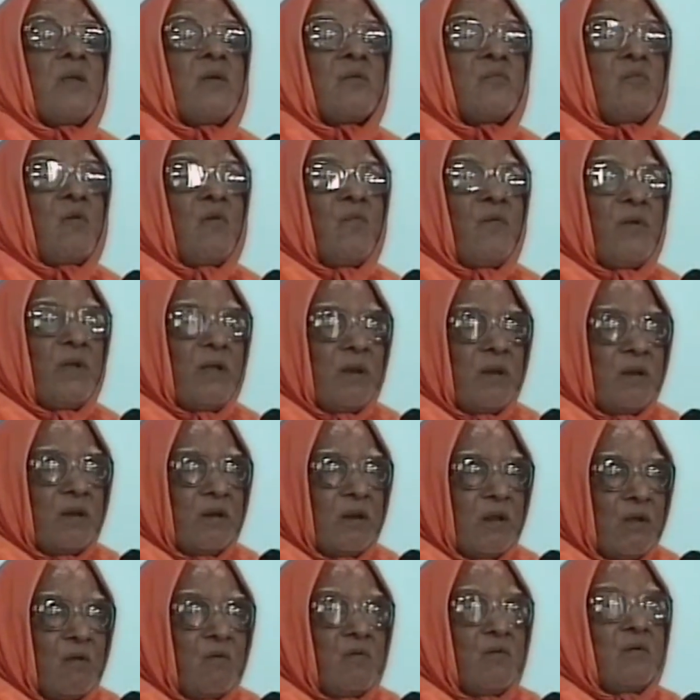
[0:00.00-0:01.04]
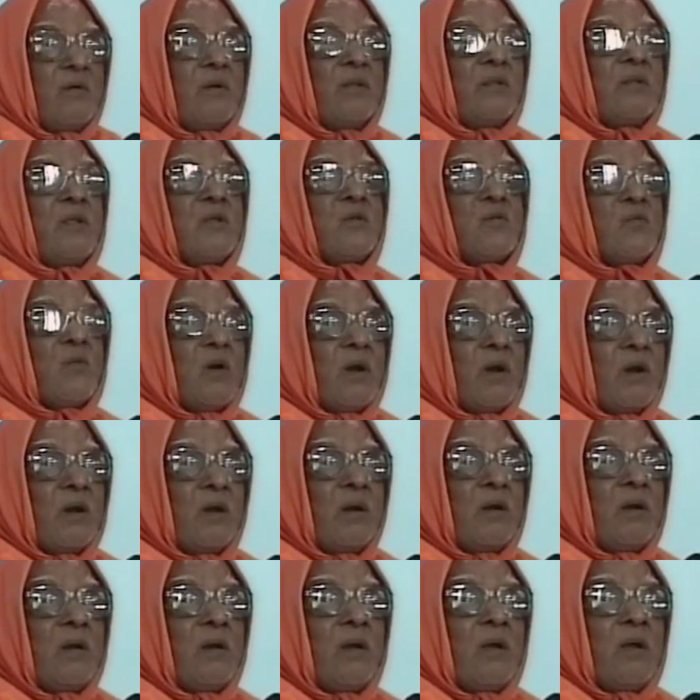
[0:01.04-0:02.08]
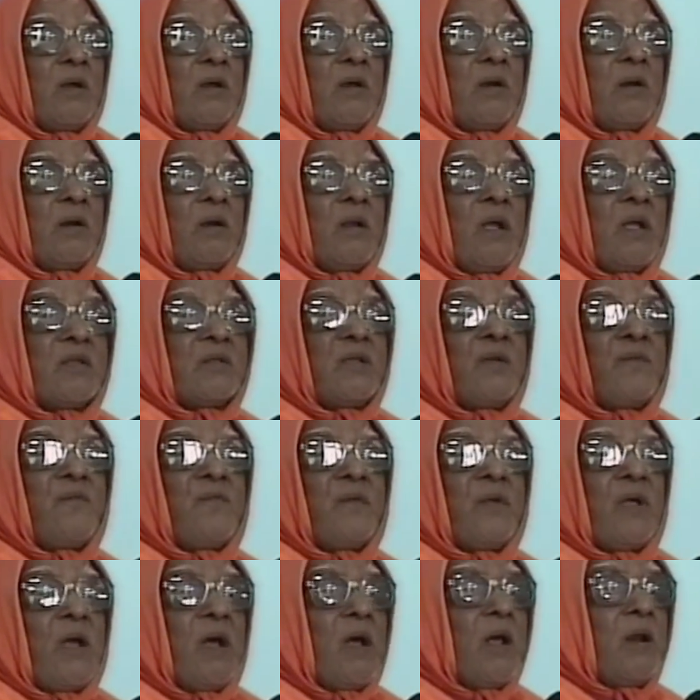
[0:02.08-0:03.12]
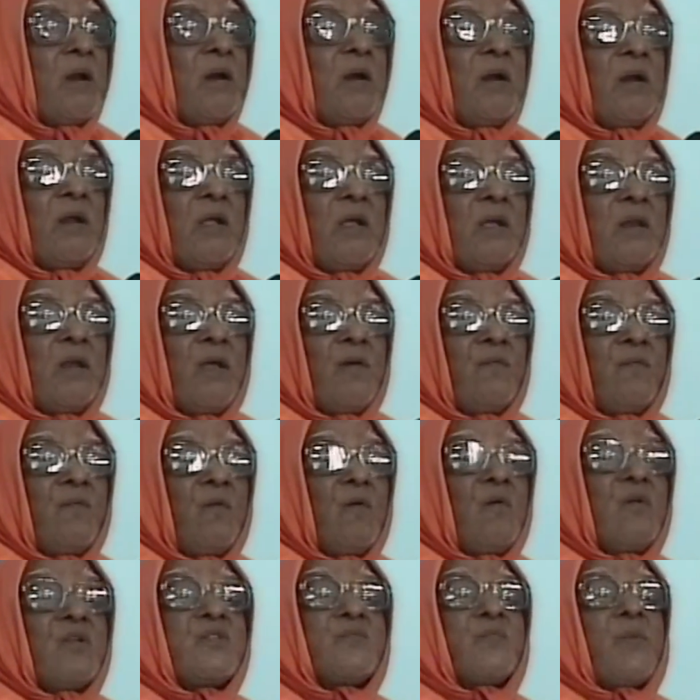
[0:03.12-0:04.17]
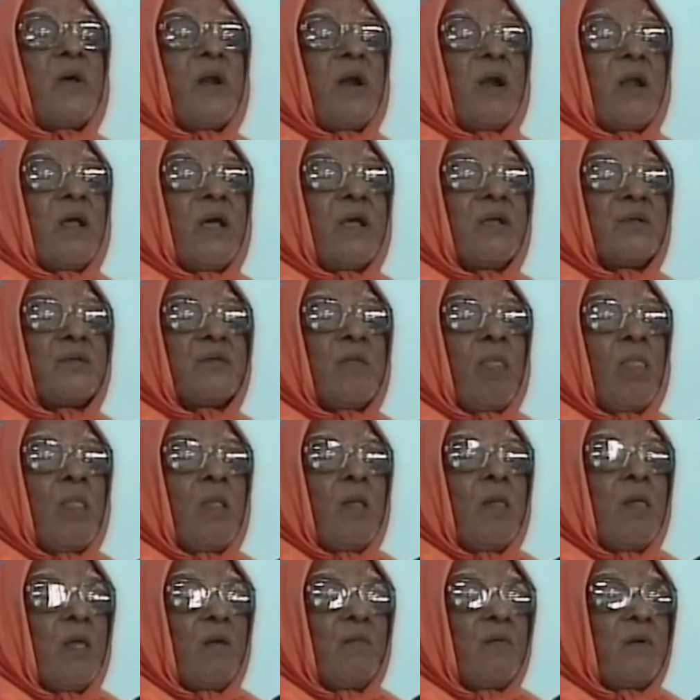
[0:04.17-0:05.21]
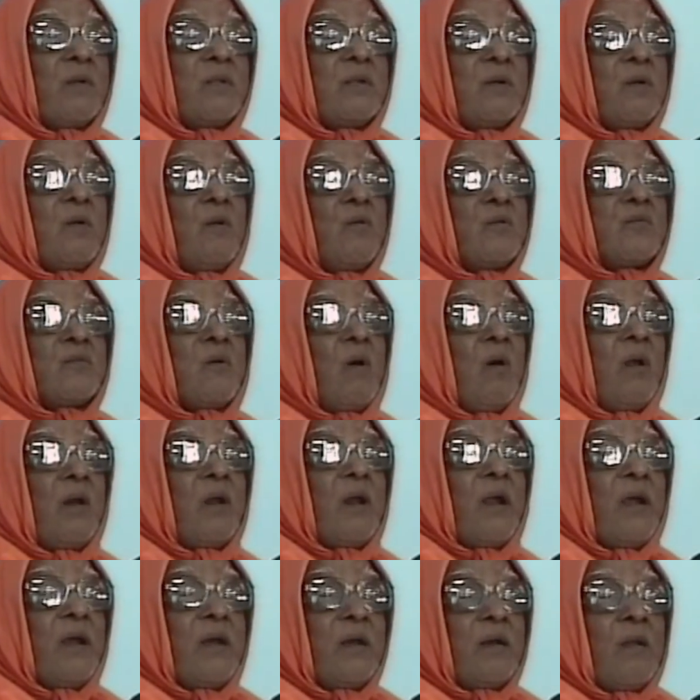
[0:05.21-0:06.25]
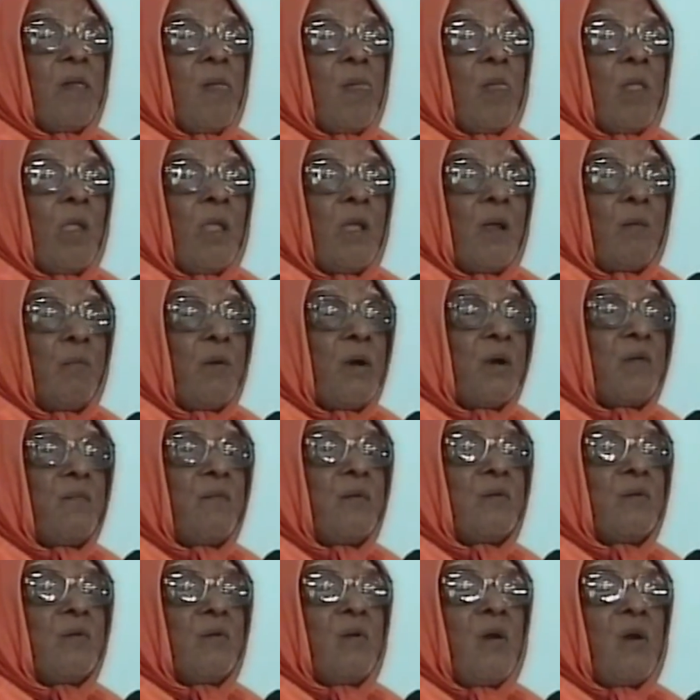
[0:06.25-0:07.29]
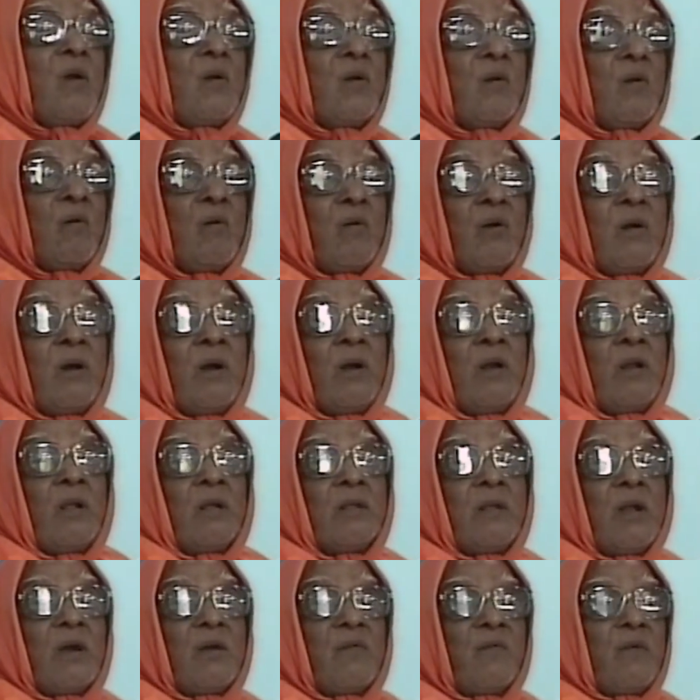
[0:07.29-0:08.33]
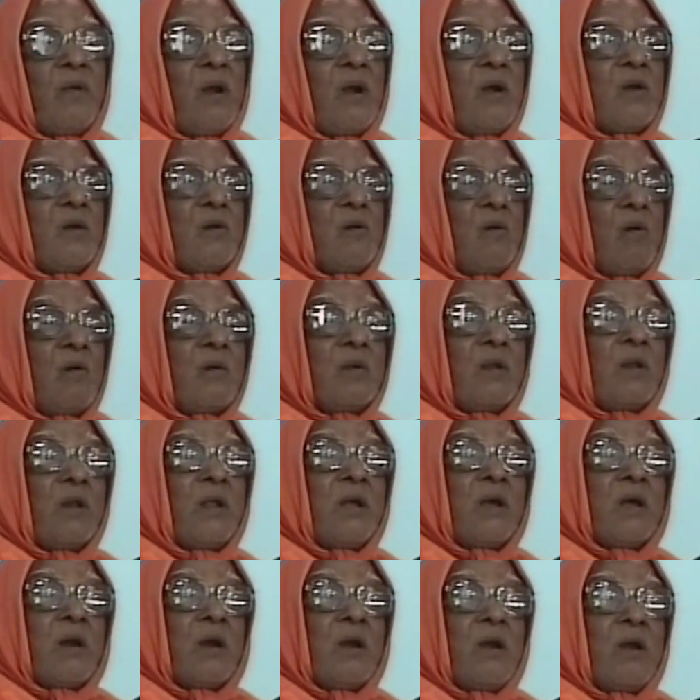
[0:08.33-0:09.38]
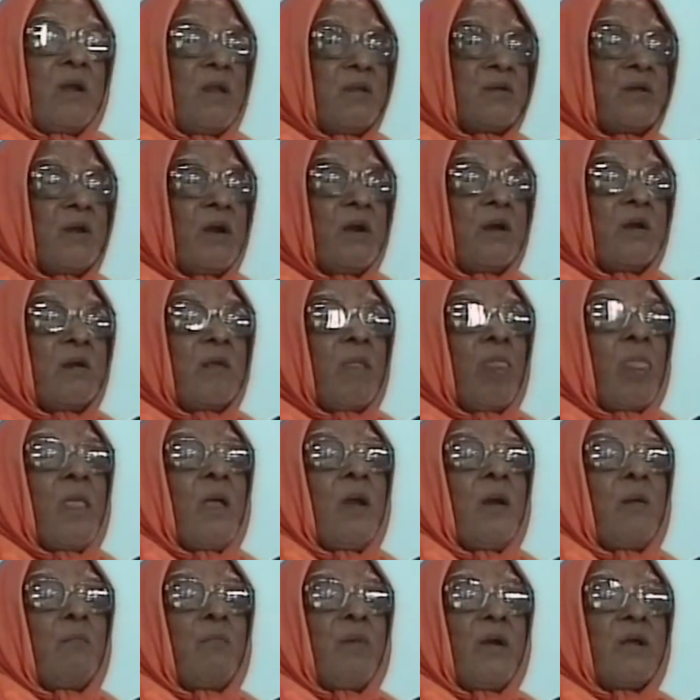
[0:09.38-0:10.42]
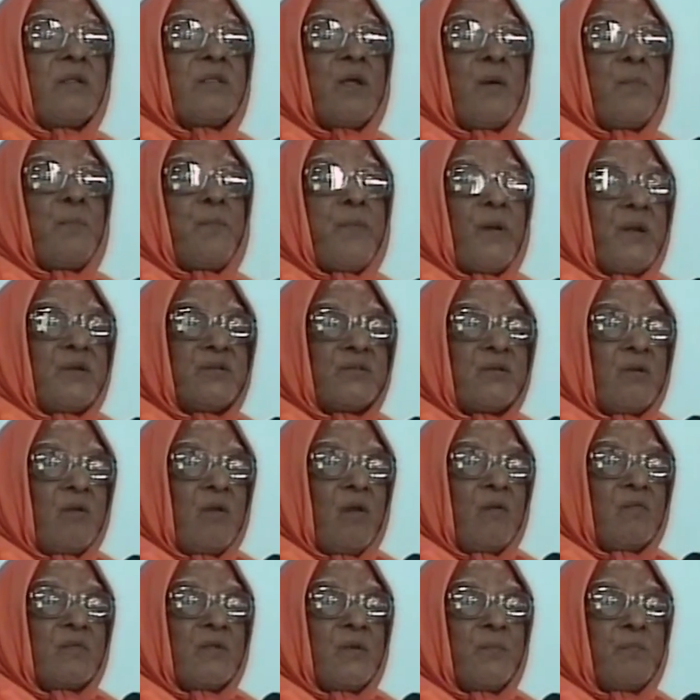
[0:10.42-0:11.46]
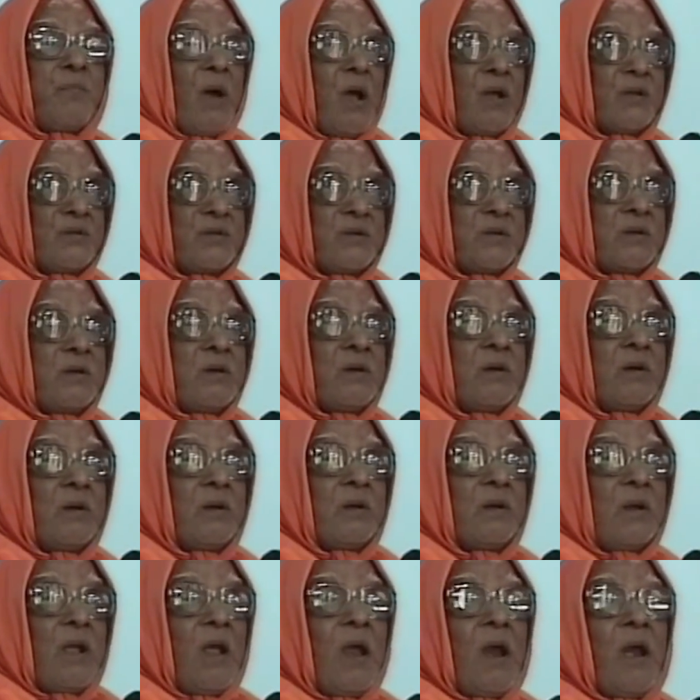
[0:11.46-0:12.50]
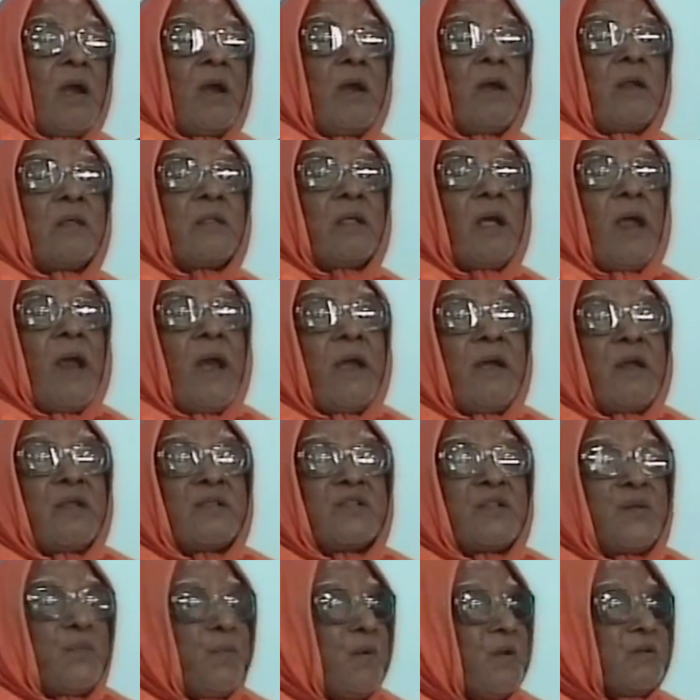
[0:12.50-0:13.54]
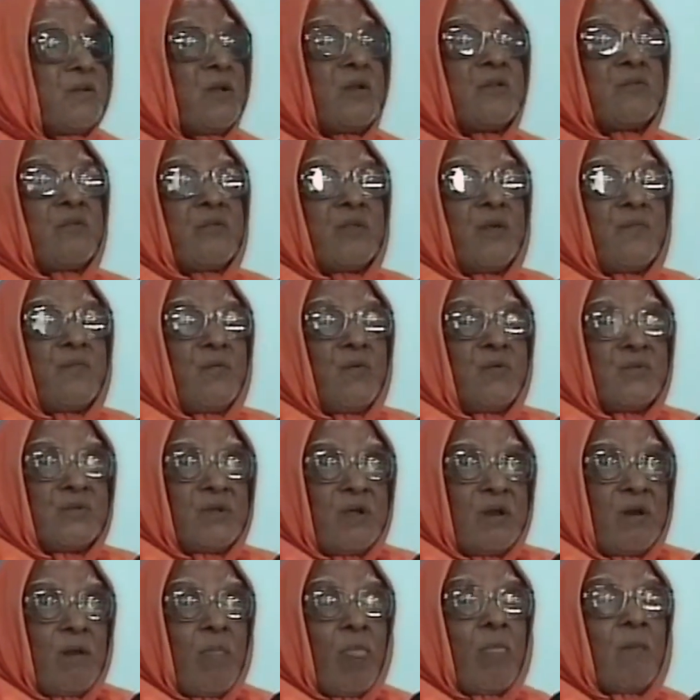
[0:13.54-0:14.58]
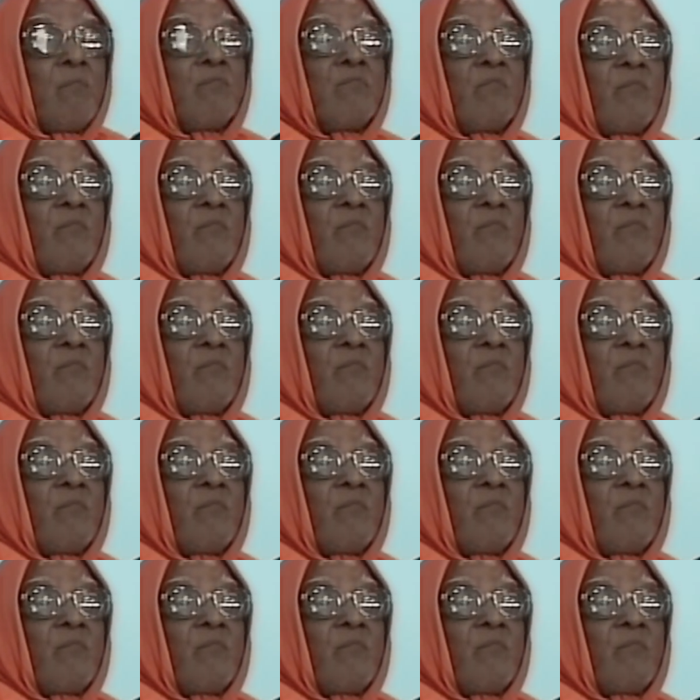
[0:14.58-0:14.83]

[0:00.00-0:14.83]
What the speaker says: So we live in this world as if we are in a fool's paradise. Everything looks all right, but we do not know that we are totally conditioned by the pressure of the past and the anticipations of the future.